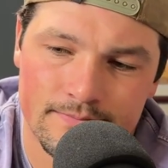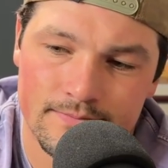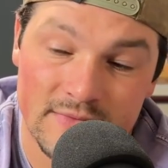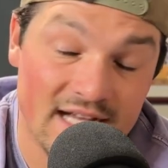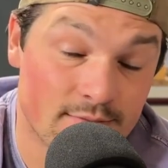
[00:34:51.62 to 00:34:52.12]

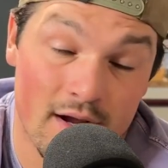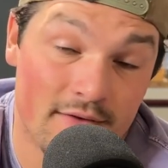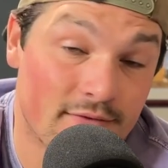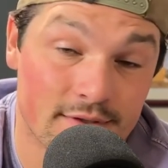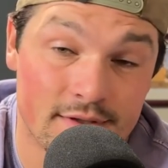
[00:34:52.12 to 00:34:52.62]
that's where I
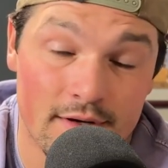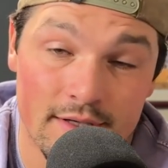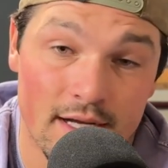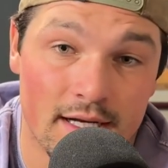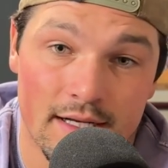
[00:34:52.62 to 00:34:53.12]
first started
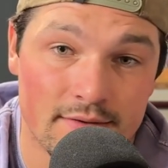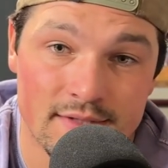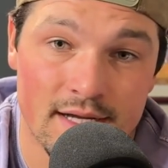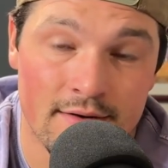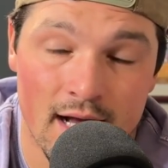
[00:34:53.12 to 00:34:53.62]
duck hunting. I was
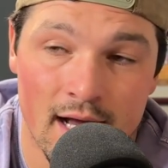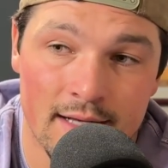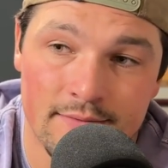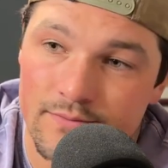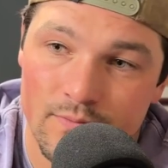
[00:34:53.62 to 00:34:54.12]
8 or 9.